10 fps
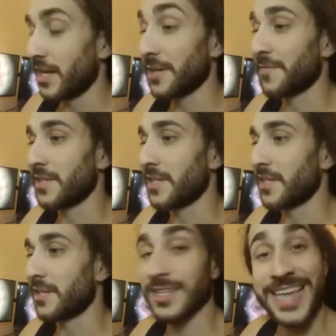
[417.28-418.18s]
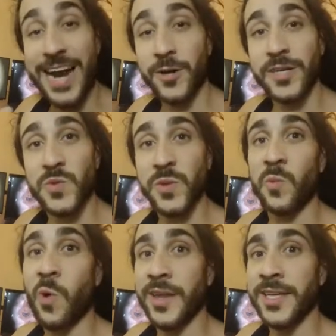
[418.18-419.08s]
If the attacker gets
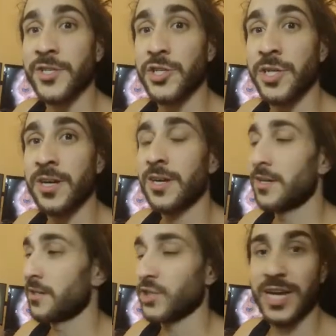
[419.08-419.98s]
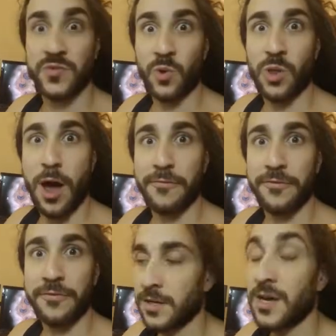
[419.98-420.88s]
within 1 inch, you guys roll
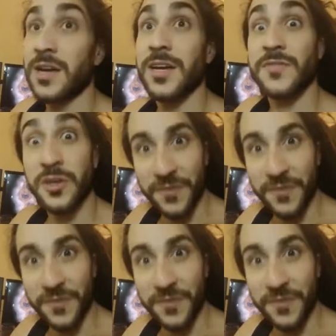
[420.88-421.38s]
off. If the